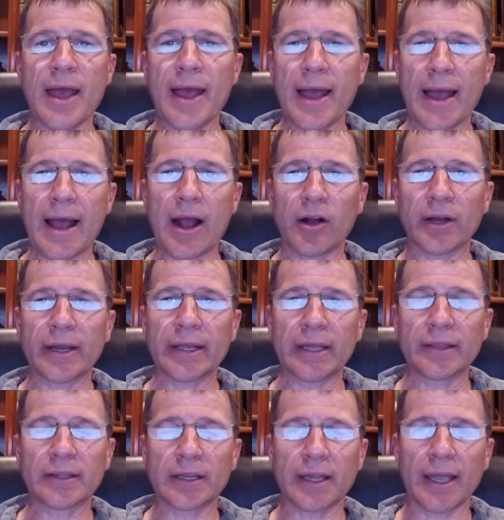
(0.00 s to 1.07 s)
How can I
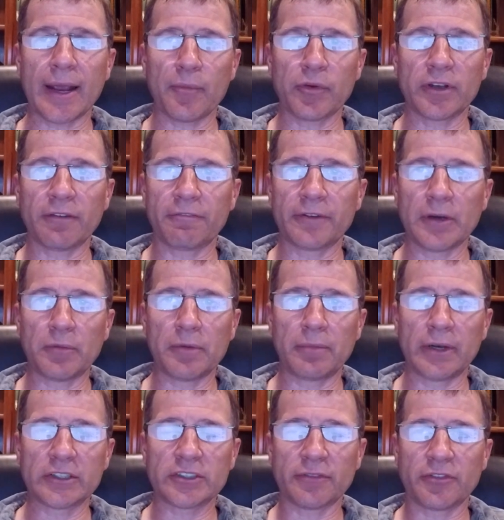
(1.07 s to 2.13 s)
get the camera to film a
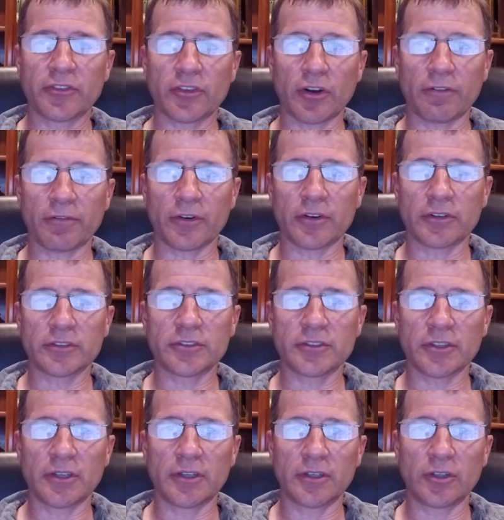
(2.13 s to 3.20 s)
bunch of surfers
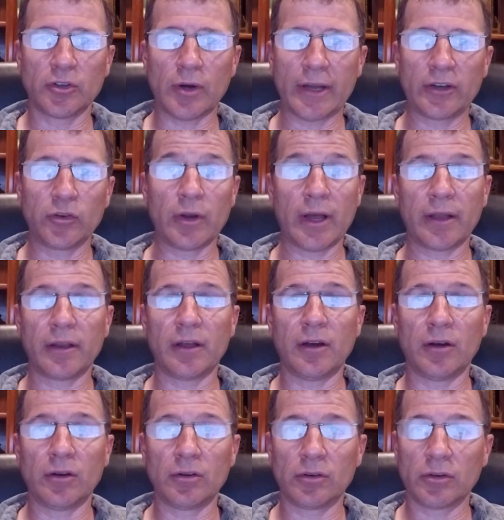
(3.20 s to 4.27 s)
who I do not
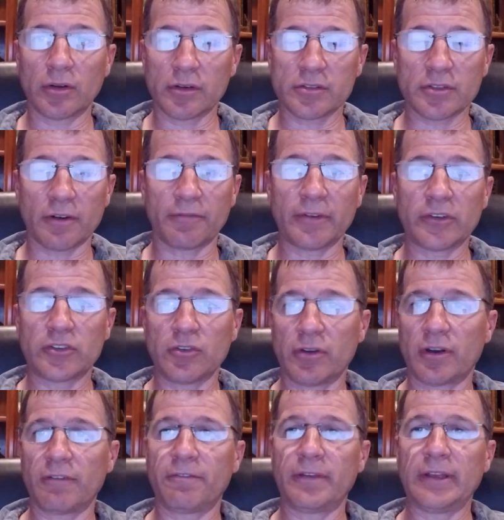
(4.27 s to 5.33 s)
know who are surfing
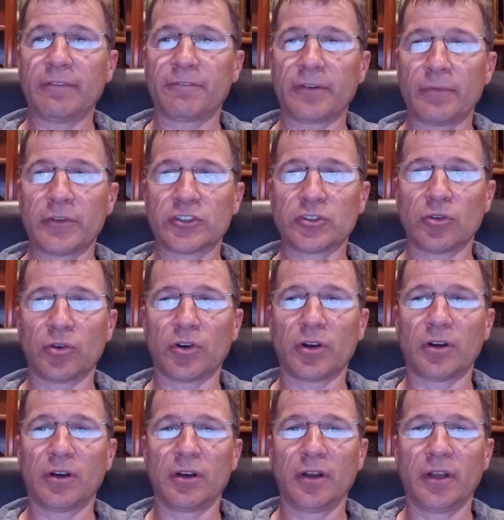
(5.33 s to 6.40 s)
200 feet from the shore?